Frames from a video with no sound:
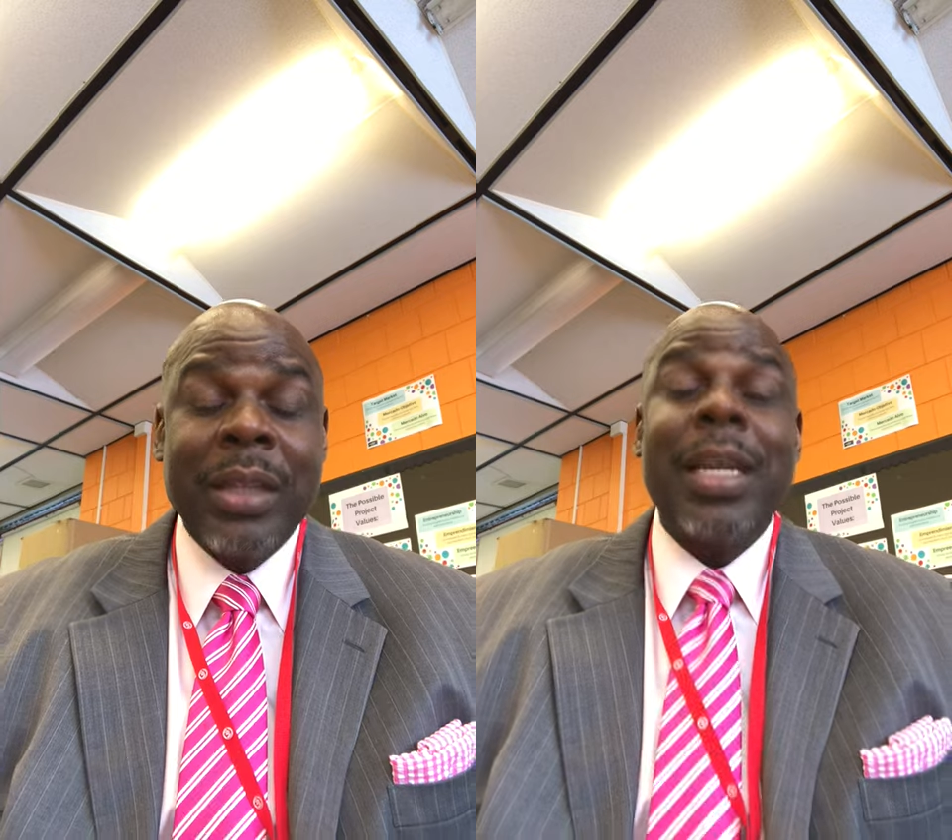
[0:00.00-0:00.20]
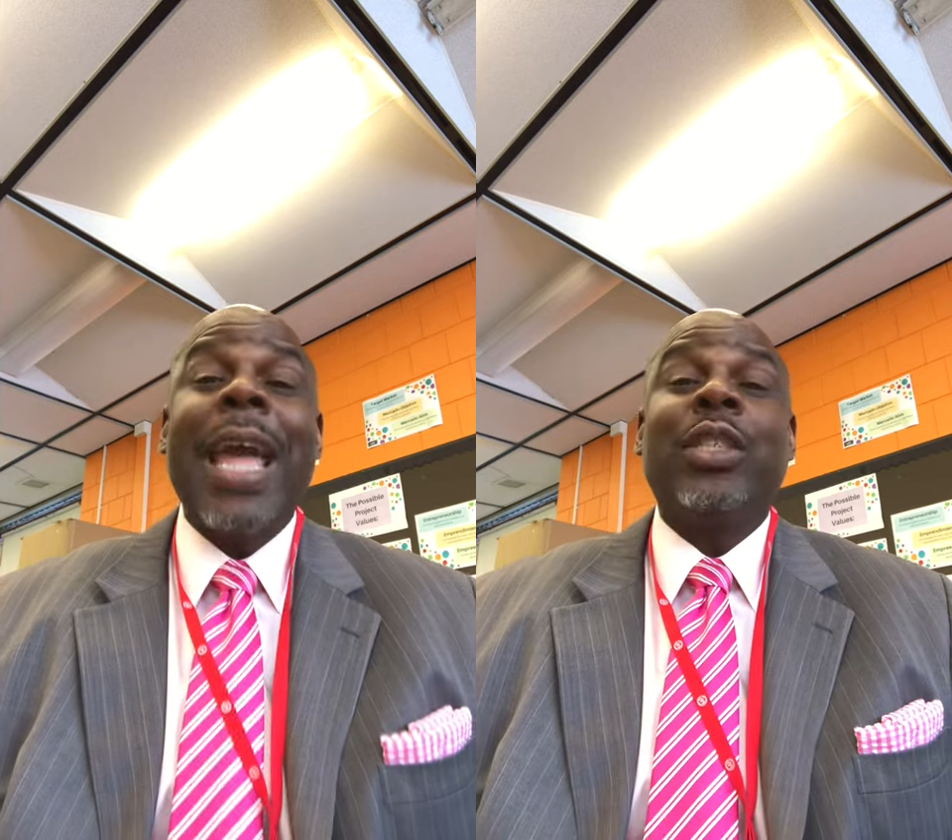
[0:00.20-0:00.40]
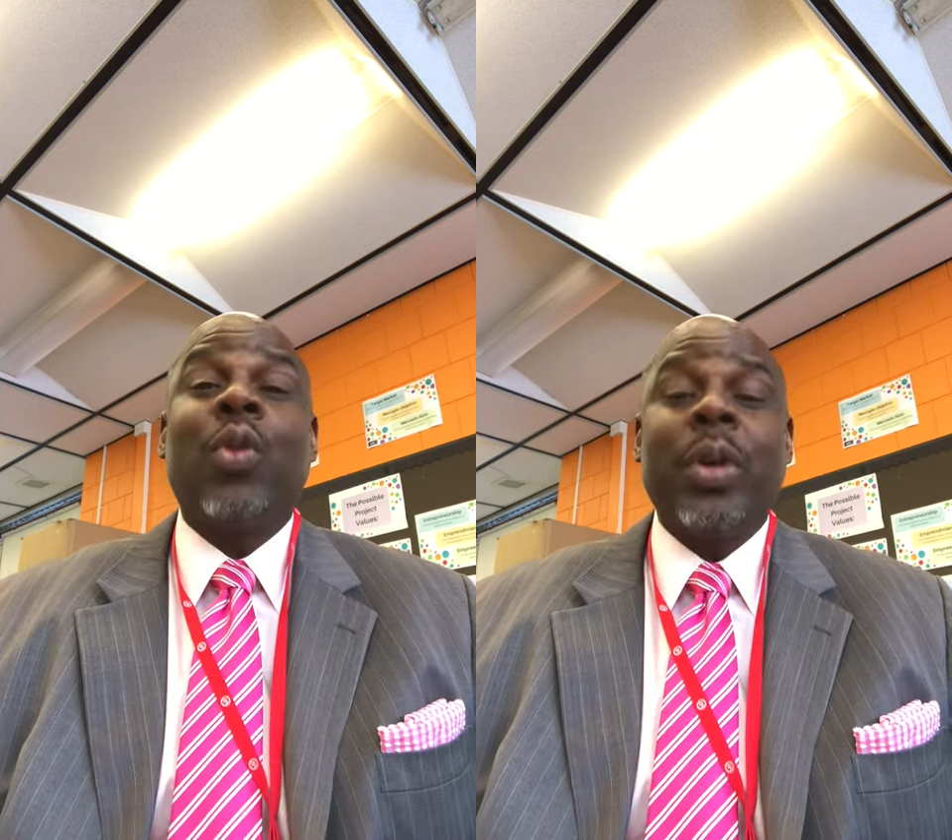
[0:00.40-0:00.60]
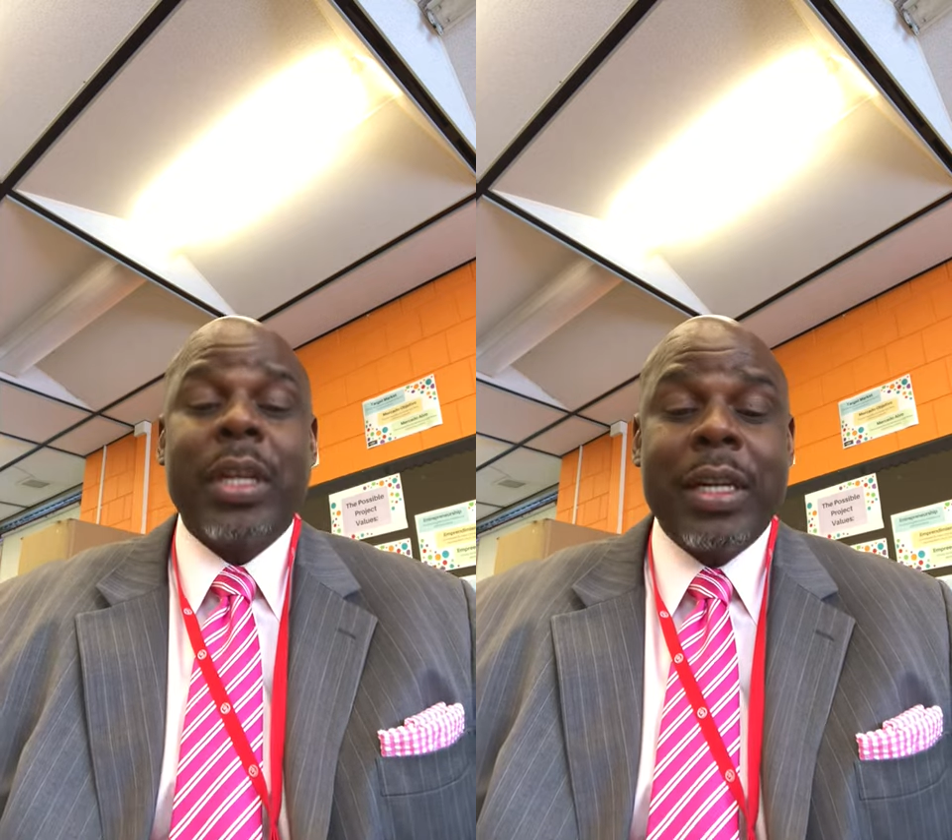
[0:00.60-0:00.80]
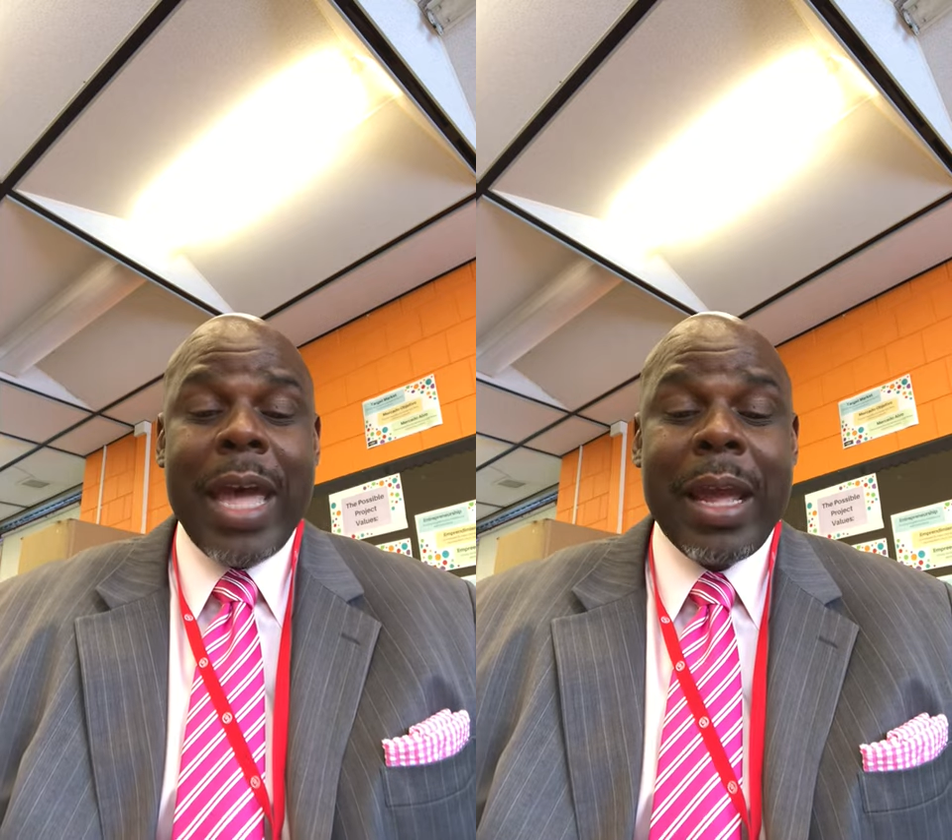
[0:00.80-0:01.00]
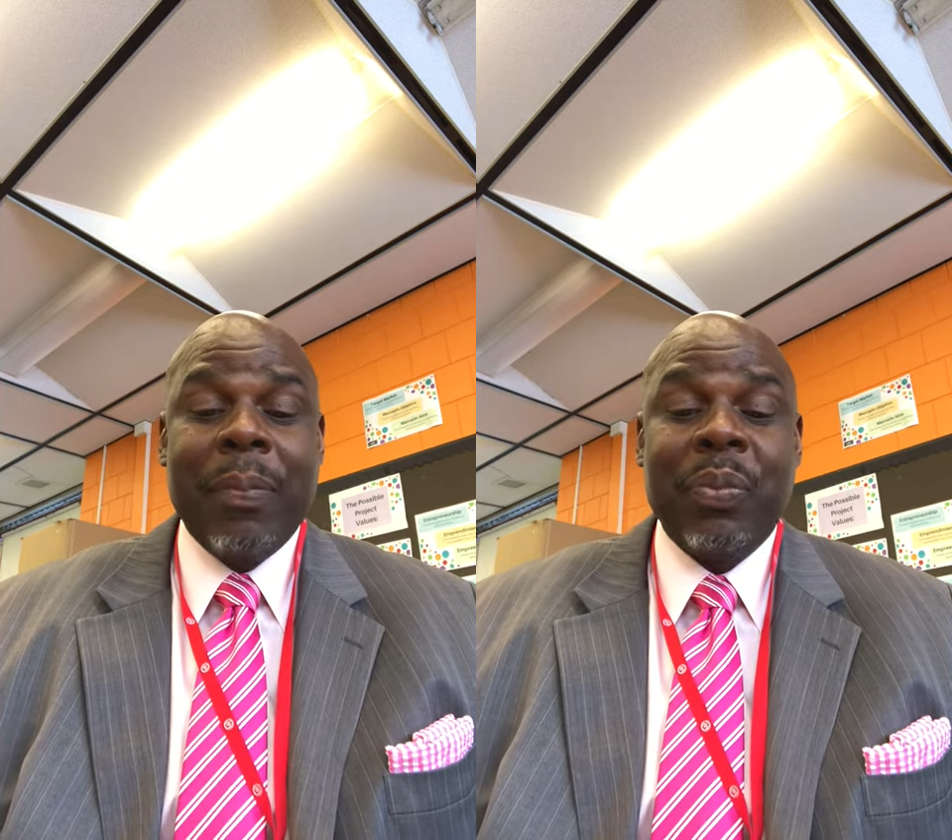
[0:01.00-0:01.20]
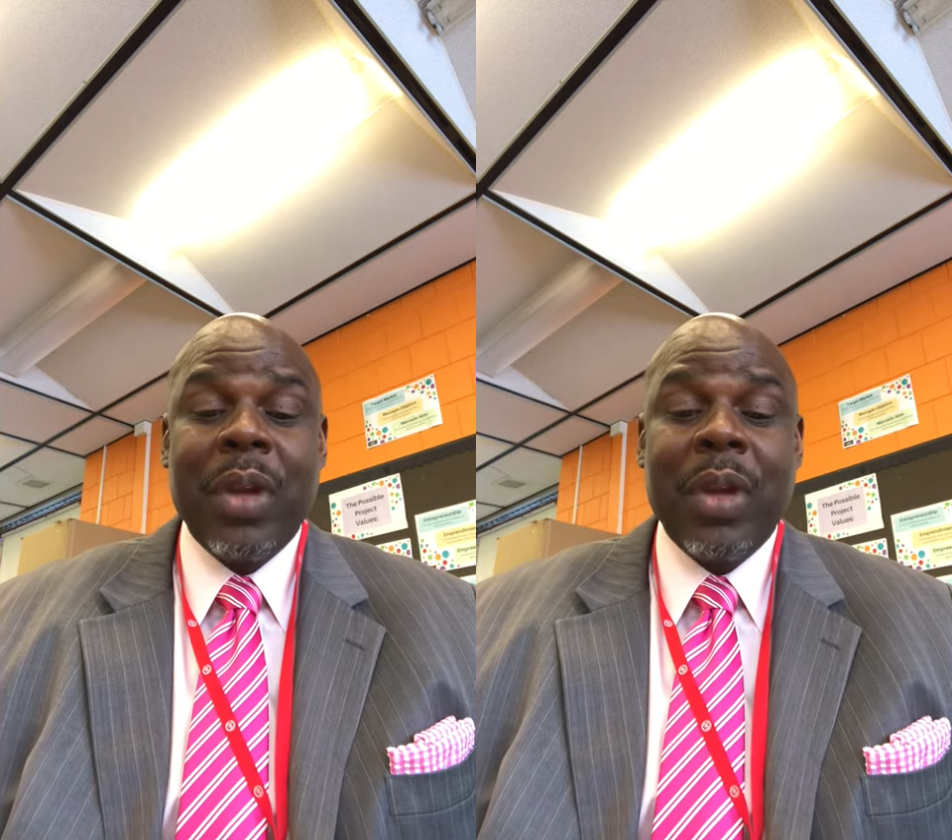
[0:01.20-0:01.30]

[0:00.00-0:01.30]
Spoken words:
Today's quote of the day: